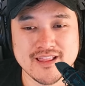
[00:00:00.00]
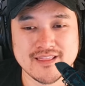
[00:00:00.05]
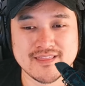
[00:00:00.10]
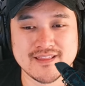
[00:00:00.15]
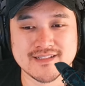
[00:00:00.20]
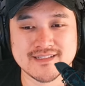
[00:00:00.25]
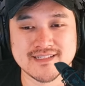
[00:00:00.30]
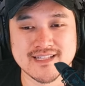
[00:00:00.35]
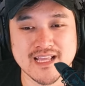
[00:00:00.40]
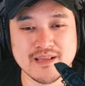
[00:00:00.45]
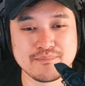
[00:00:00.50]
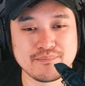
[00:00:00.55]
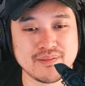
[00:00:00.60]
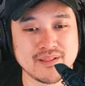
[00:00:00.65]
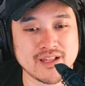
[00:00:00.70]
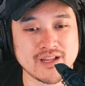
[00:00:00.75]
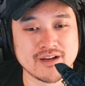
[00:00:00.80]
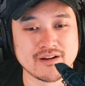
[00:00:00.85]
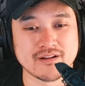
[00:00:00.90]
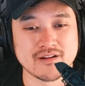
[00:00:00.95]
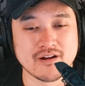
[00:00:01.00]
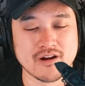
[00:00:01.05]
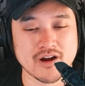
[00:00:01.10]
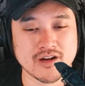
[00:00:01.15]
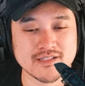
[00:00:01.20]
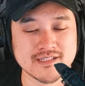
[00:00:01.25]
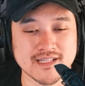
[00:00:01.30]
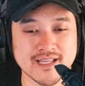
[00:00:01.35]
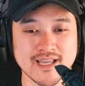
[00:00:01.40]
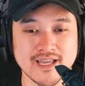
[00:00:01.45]
the same player
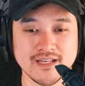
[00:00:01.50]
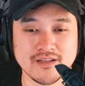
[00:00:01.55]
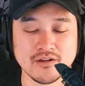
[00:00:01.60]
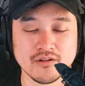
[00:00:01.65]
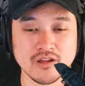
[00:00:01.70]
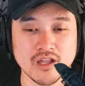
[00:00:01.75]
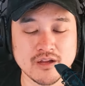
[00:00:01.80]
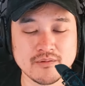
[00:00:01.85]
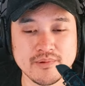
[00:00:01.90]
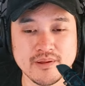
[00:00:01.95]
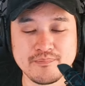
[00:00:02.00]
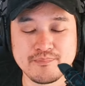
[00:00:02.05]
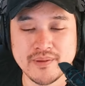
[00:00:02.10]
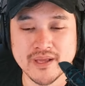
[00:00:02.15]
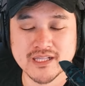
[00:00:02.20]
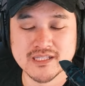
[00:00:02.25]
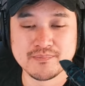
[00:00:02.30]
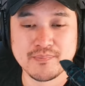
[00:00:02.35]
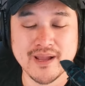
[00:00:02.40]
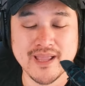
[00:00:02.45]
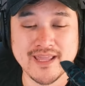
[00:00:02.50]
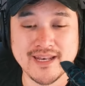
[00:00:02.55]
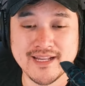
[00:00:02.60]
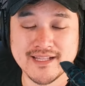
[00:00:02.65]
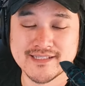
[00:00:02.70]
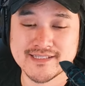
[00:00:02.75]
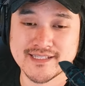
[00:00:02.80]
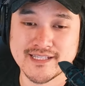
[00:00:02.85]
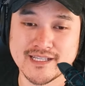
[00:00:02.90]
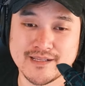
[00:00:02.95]
cards can no longer be picked by any
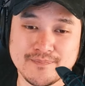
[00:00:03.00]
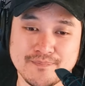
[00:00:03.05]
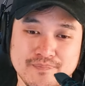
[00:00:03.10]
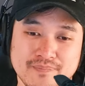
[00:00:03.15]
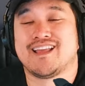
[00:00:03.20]
team.